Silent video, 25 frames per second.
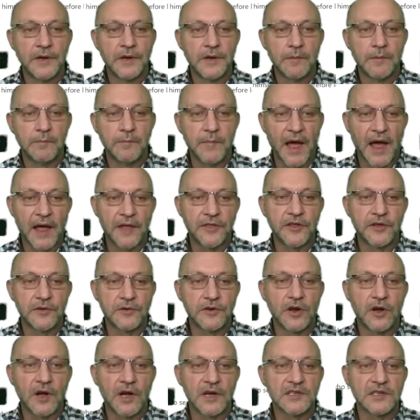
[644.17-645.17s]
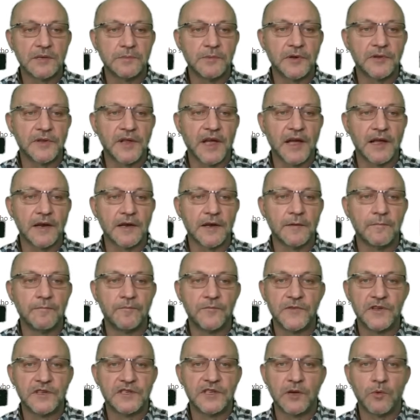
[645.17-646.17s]
Matthew talks about that.
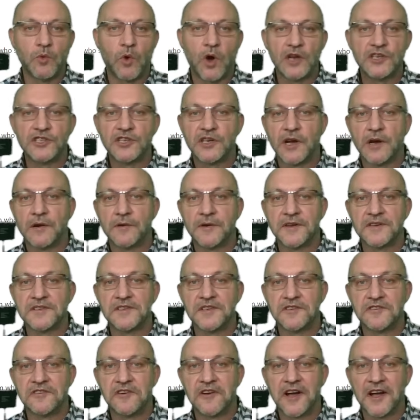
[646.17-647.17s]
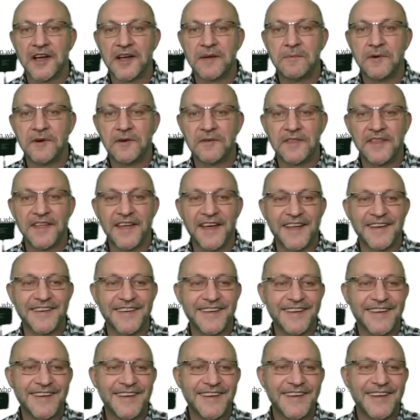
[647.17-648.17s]
You see, Watchtower doesn't talk about that.
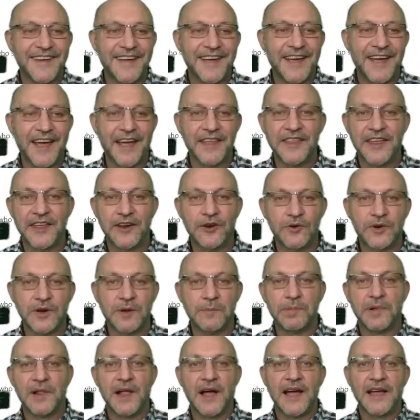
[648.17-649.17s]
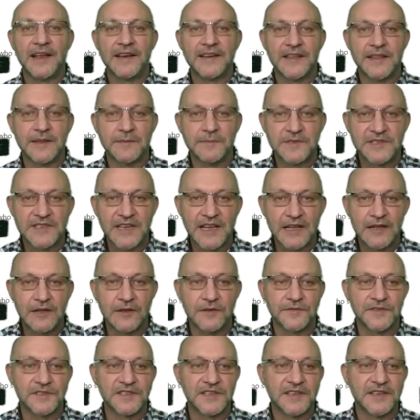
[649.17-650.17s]
And they don't apply it to
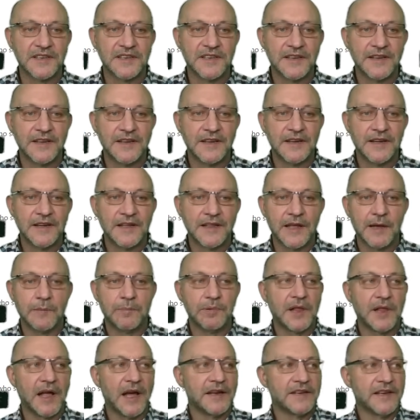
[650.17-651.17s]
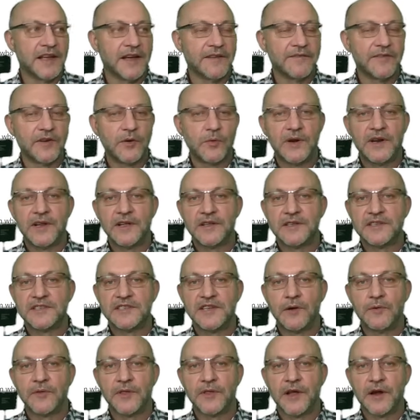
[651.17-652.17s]
themselves. They apply it to everyone else
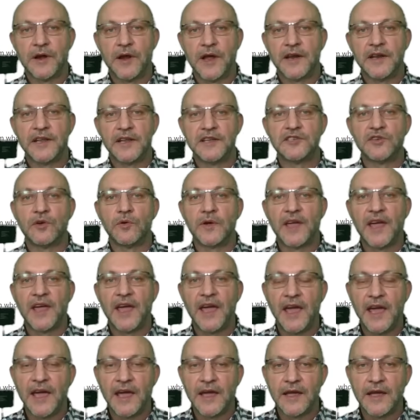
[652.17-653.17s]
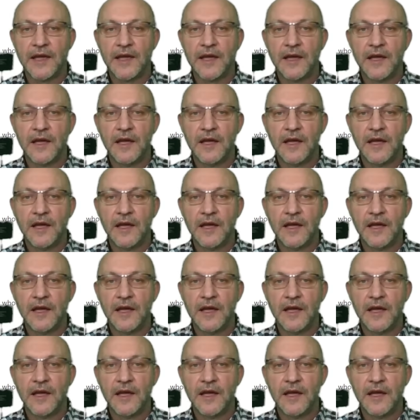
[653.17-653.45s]
out there. And it's okay,